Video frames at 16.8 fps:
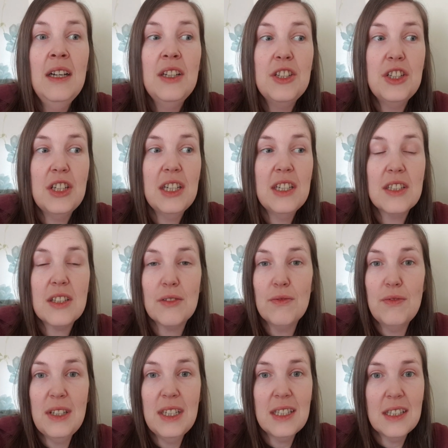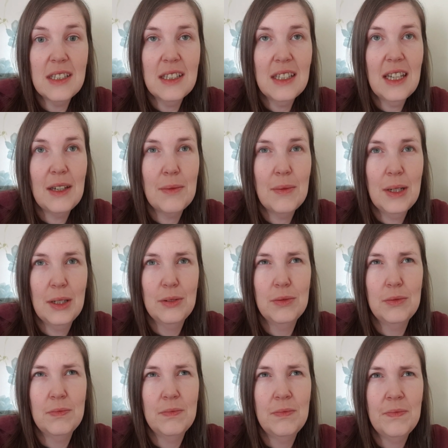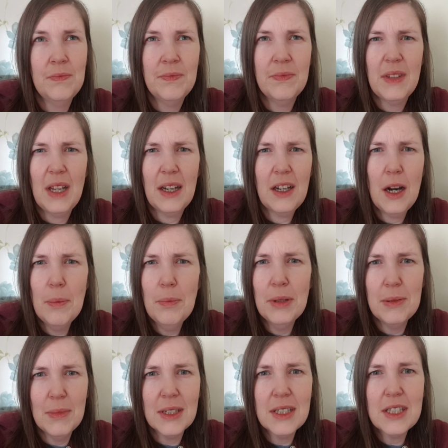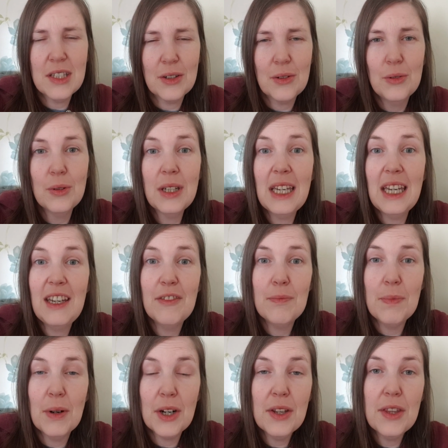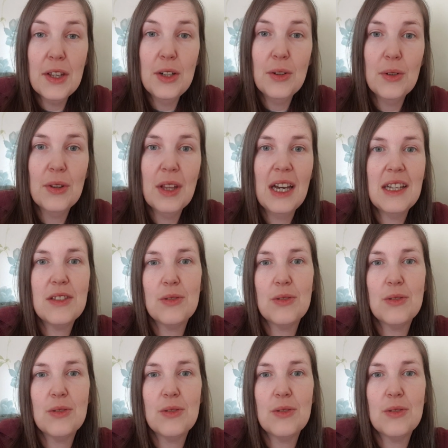She's recently, well, a couple of months ago, gave birth and all that.